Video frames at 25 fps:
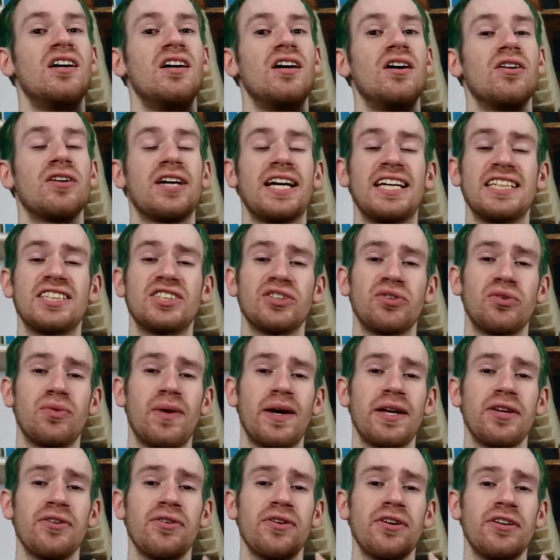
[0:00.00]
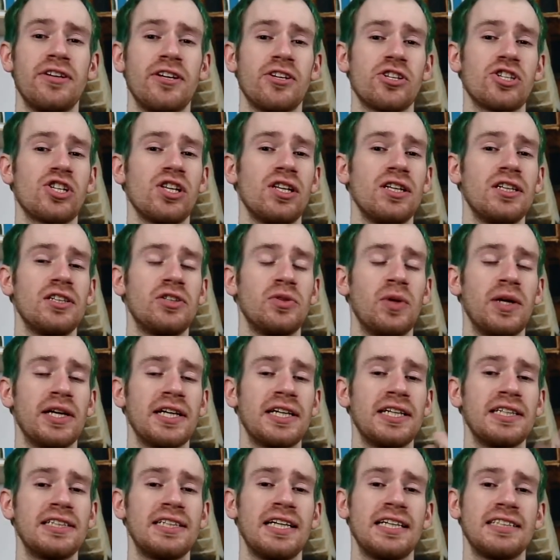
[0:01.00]
Okay, so when you initially drink
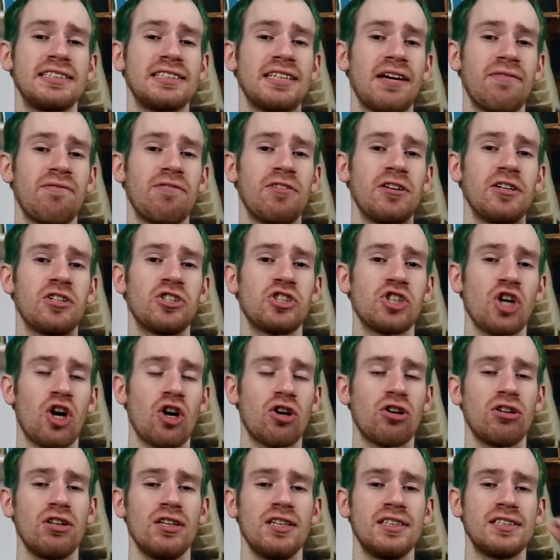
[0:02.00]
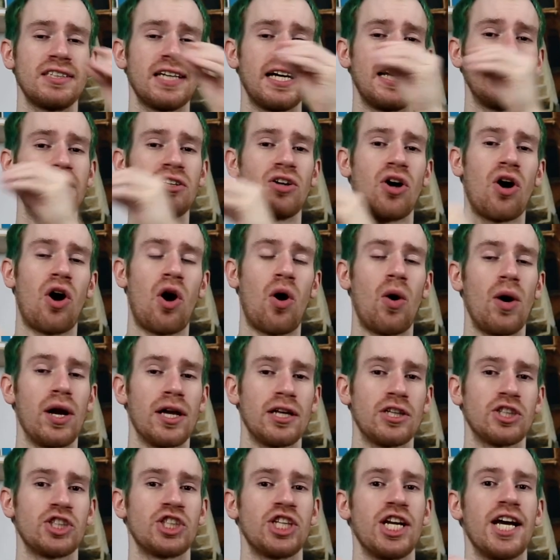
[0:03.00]
it, there's definitely chocolate and
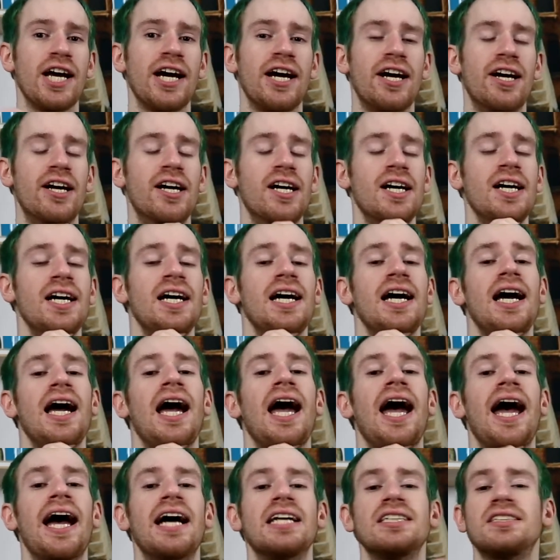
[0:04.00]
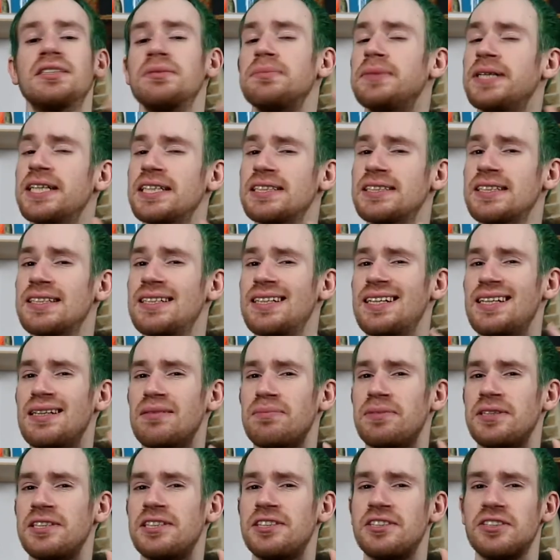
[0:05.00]
orange there. And to me it's a little
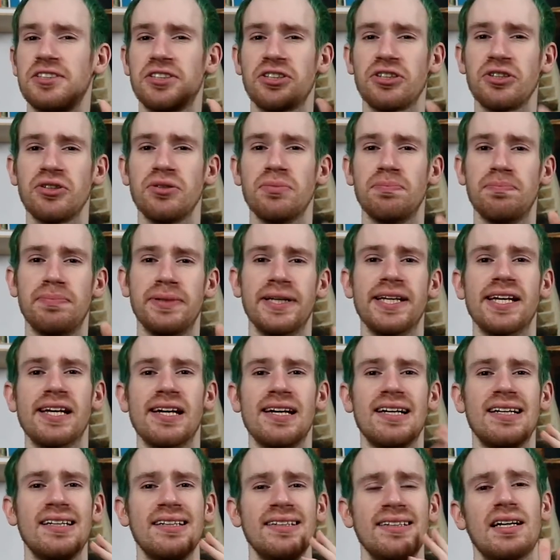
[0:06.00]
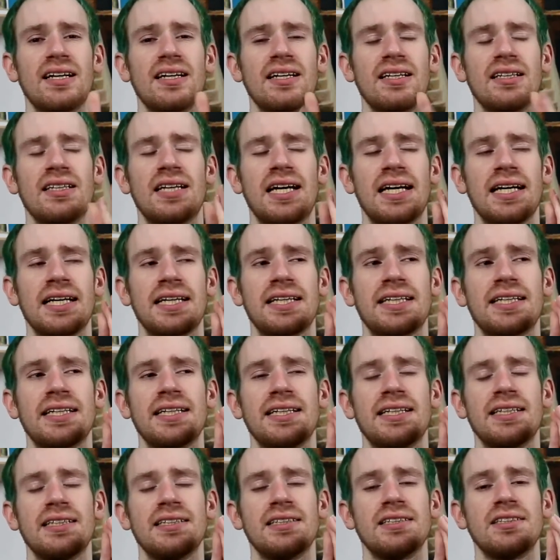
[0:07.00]
bit too bitter. Like,
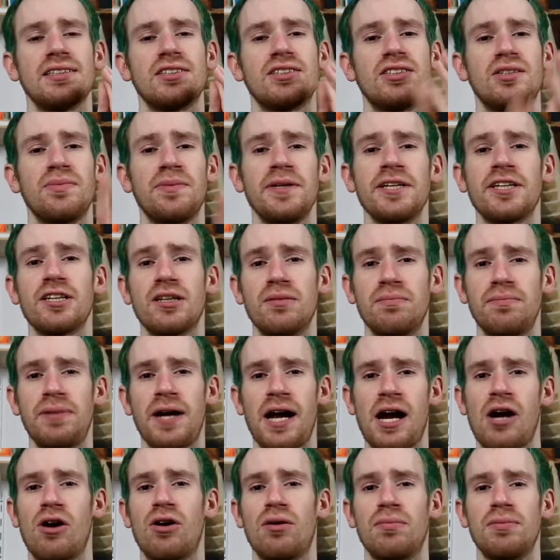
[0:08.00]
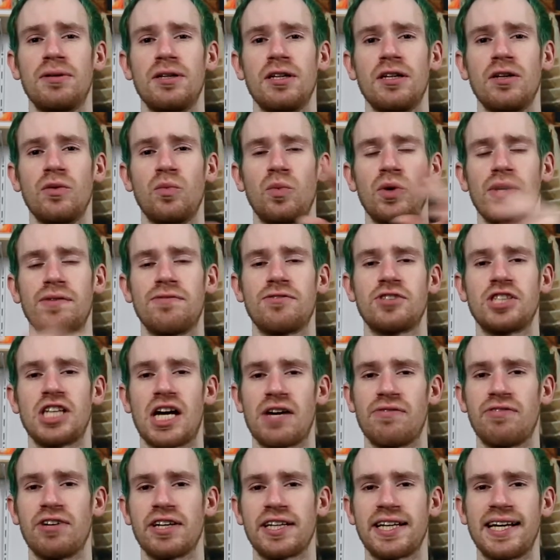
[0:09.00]
to be comparable with
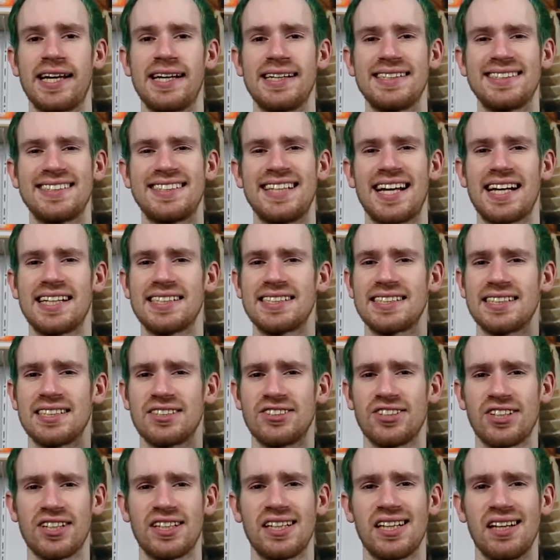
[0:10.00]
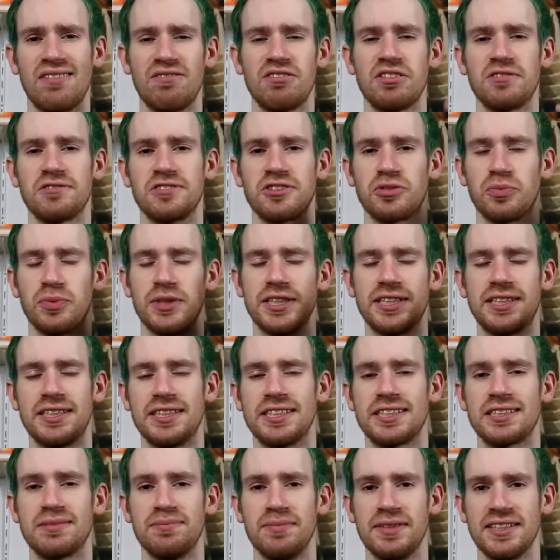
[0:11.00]
Jaffa cakes, there's a certain level of
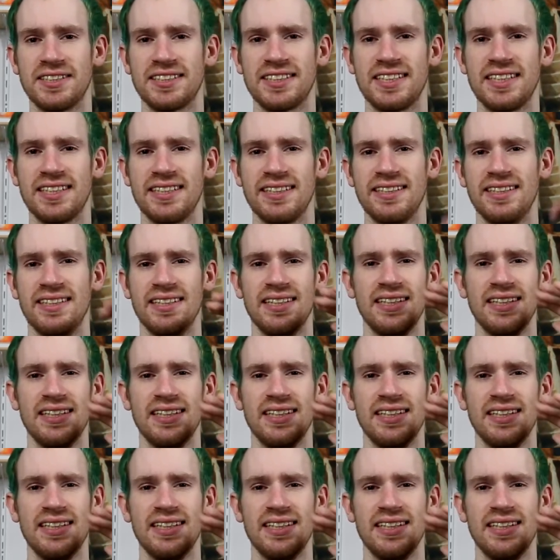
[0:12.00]
sweetness missing.